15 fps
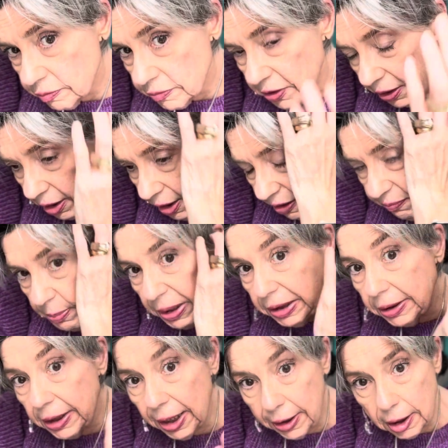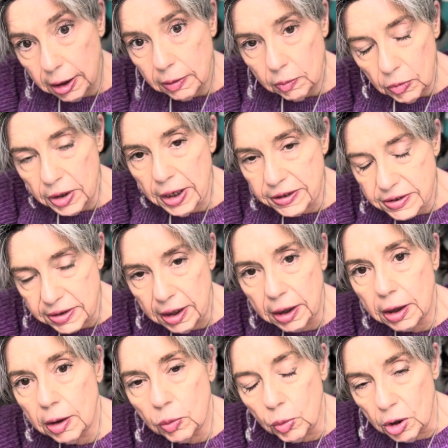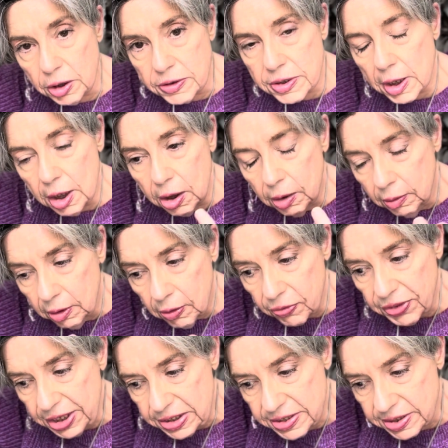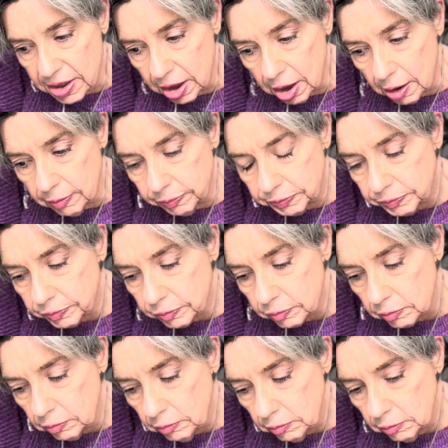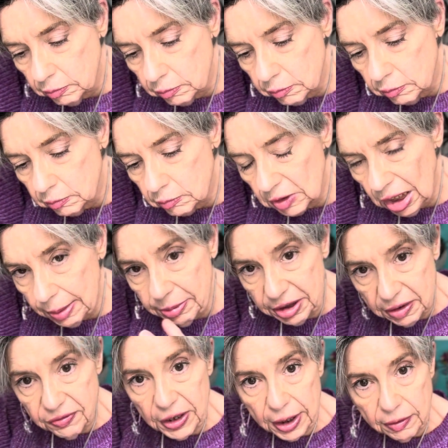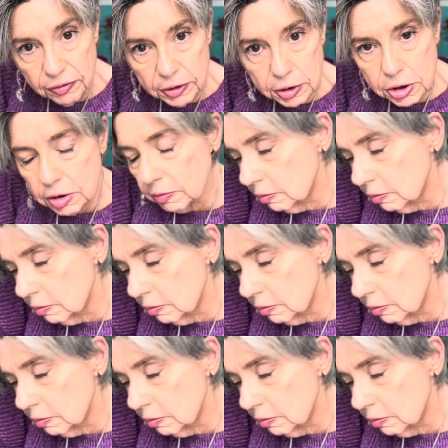like I've been getting, Estetica runs, they say, I believe average.